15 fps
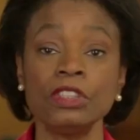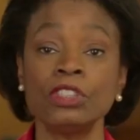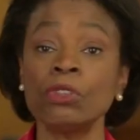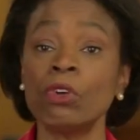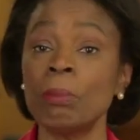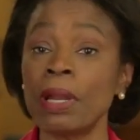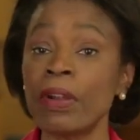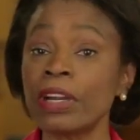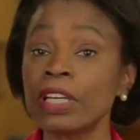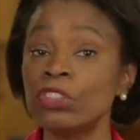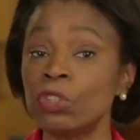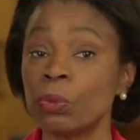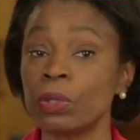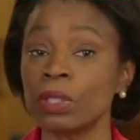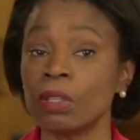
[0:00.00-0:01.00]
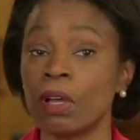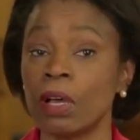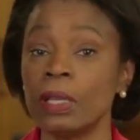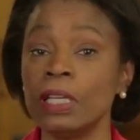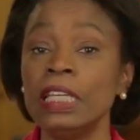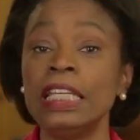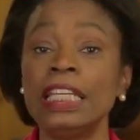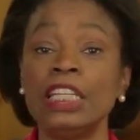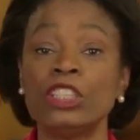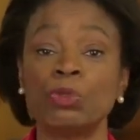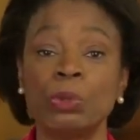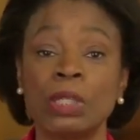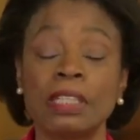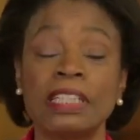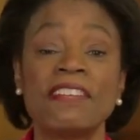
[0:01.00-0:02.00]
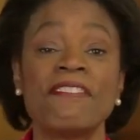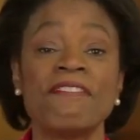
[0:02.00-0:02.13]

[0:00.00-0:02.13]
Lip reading: so American tort law is really